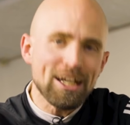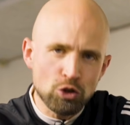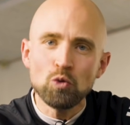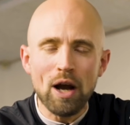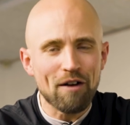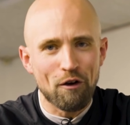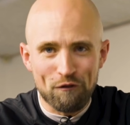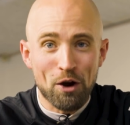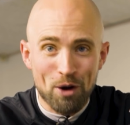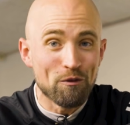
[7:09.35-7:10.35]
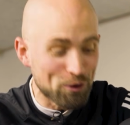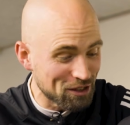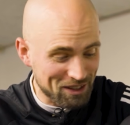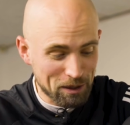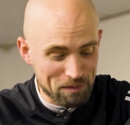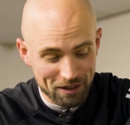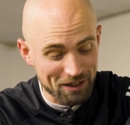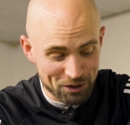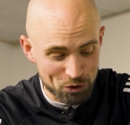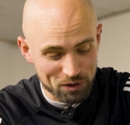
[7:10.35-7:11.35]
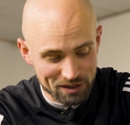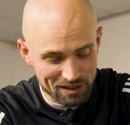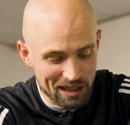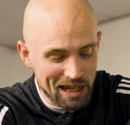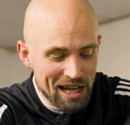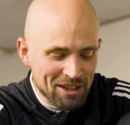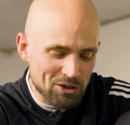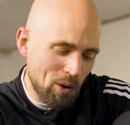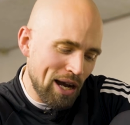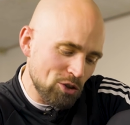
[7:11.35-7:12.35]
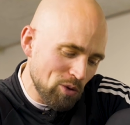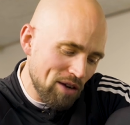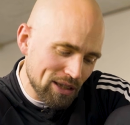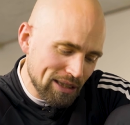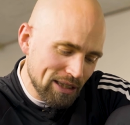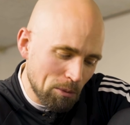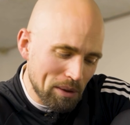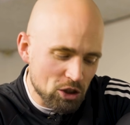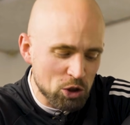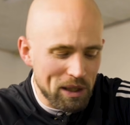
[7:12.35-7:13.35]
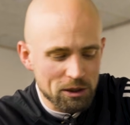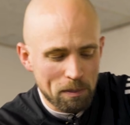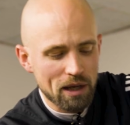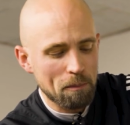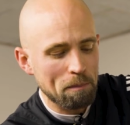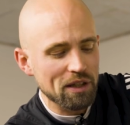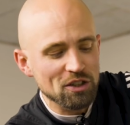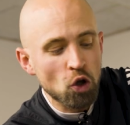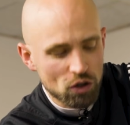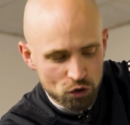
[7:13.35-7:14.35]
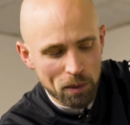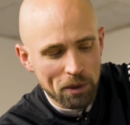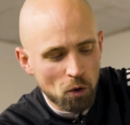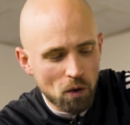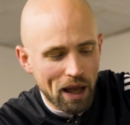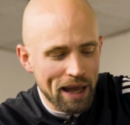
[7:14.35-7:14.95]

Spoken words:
I do have a very, very slim heel, as you can see. So I do have a little bit of space there, but it's not criminal.